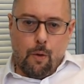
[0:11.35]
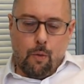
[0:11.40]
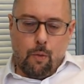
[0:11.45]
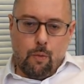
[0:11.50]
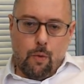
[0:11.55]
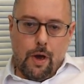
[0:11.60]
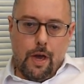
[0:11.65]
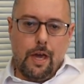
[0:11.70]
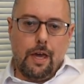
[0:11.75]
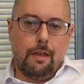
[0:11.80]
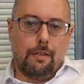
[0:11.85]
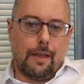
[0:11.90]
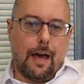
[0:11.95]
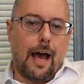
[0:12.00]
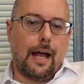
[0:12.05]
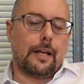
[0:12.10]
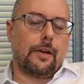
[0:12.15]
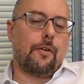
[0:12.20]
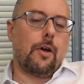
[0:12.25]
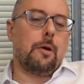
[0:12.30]
We, the
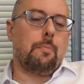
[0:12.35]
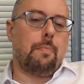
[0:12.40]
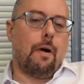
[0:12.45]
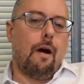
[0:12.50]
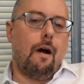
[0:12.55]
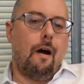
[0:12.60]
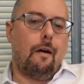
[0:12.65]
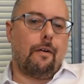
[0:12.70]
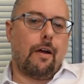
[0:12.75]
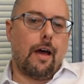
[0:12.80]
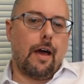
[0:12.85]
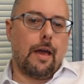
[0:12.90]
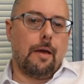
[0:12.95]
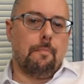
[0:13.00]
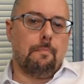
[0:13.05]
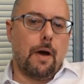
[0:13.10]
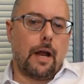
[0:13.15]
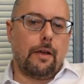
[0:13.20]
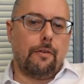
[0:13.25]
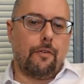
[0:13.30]
Hadley Group, are a
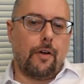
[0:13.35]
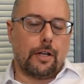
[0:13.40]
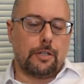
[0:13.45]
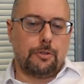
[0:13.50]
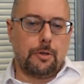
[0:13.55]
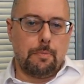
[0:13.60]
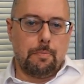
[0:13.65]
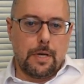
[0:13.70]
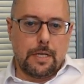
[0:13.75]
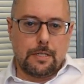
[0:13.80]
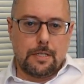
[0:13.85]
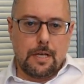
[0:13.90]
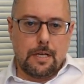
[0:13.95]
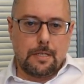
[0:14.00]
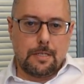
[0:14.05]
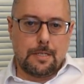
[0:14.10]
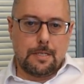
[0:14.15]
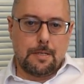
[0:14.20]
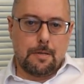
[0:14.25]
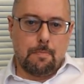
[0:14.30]
manufacturing
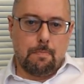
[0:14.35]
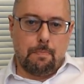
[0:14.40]
business